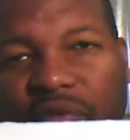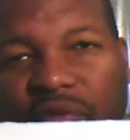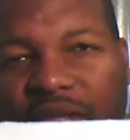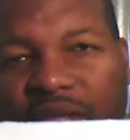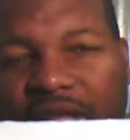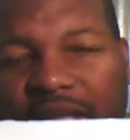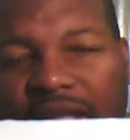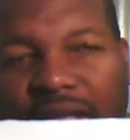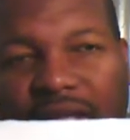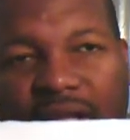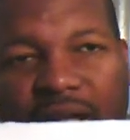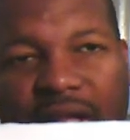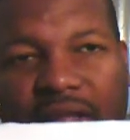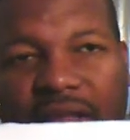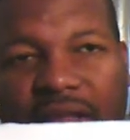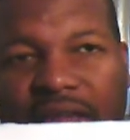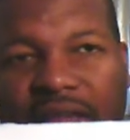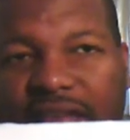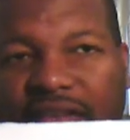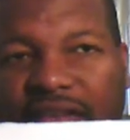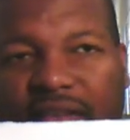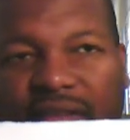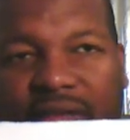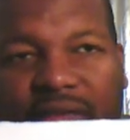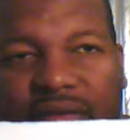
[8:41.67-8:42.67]
Okay,
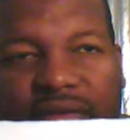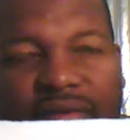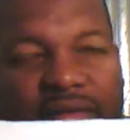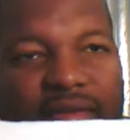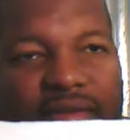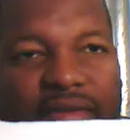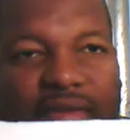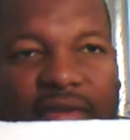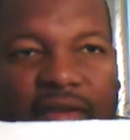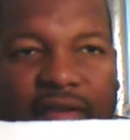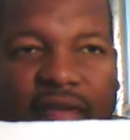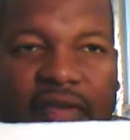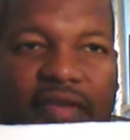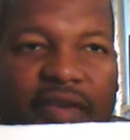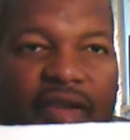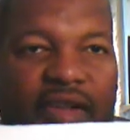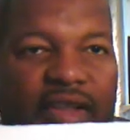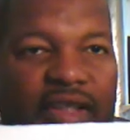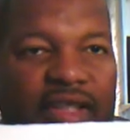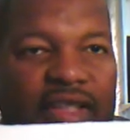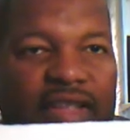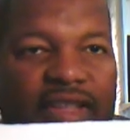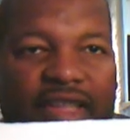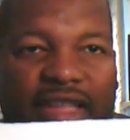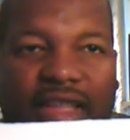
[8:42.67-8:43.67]
so
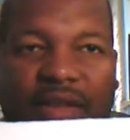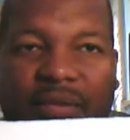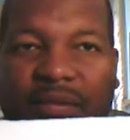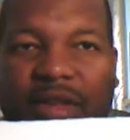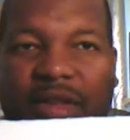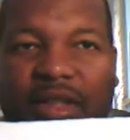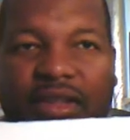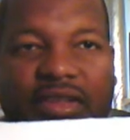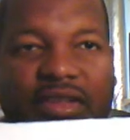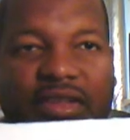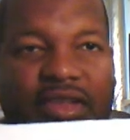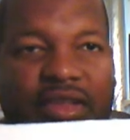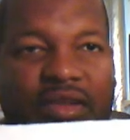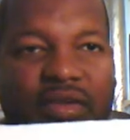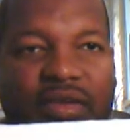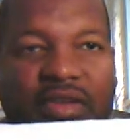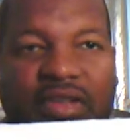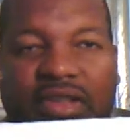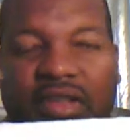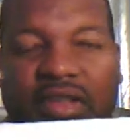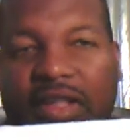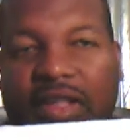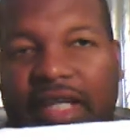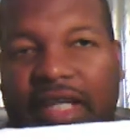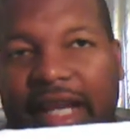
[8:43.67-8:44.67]
36 plus 2
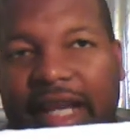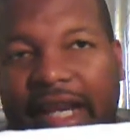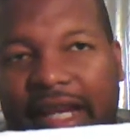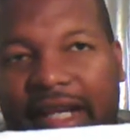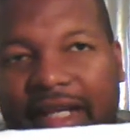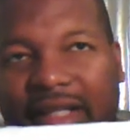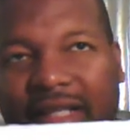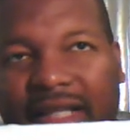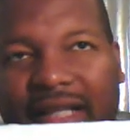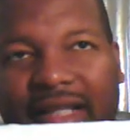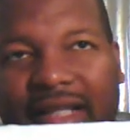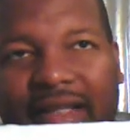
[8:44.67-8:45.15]
is 38,